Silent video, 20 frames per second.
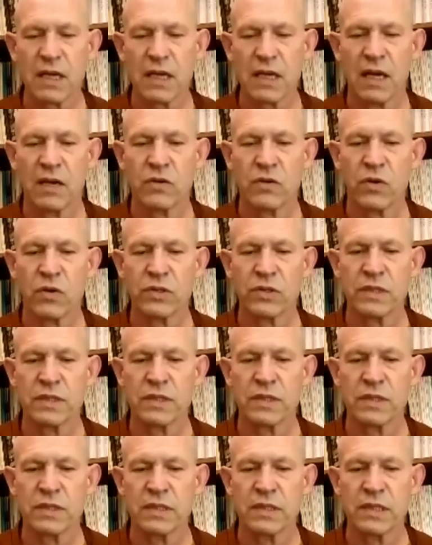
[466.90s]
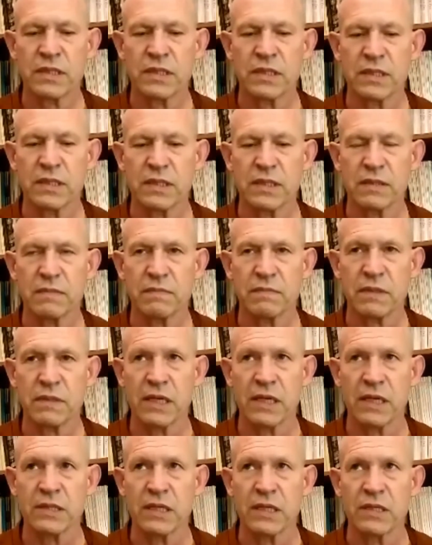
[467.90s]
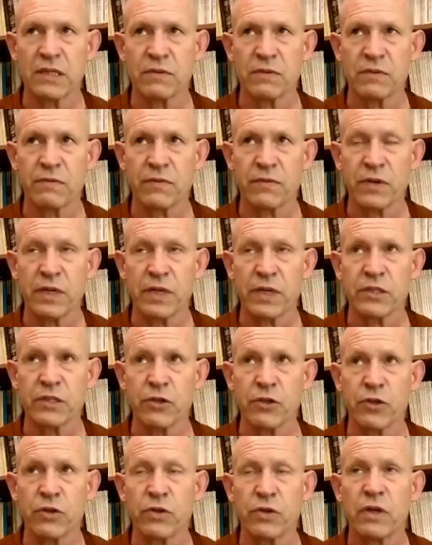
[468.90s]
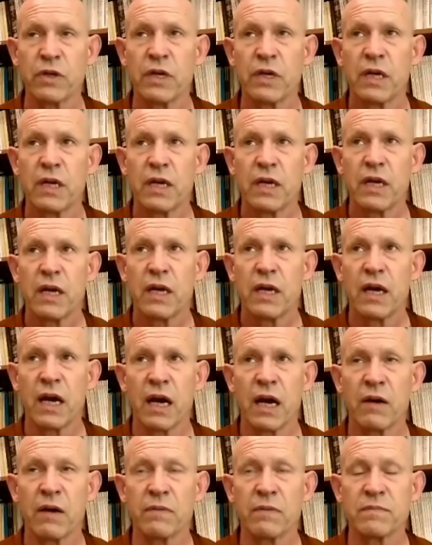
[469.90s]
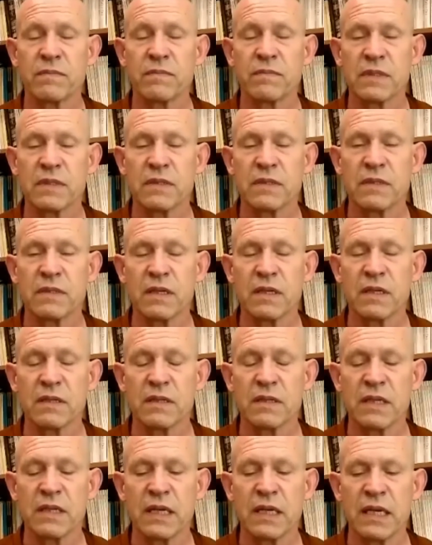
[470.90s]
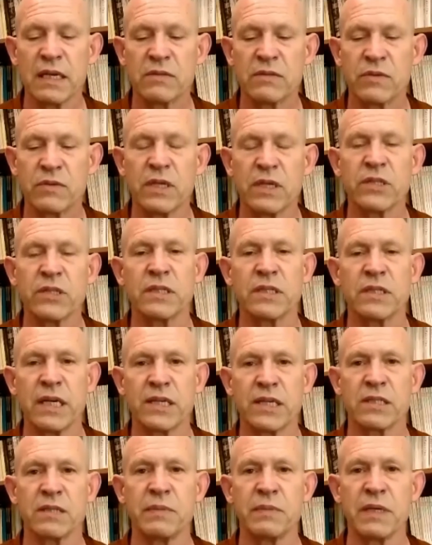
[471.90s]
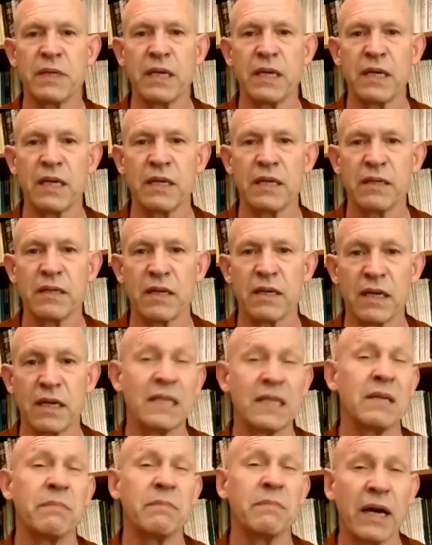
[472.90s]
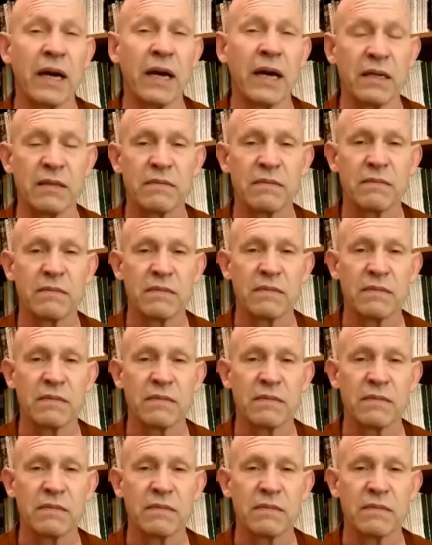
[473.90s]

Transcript: And of course, this place that he's referring to, the tradition takes to be Nibbana.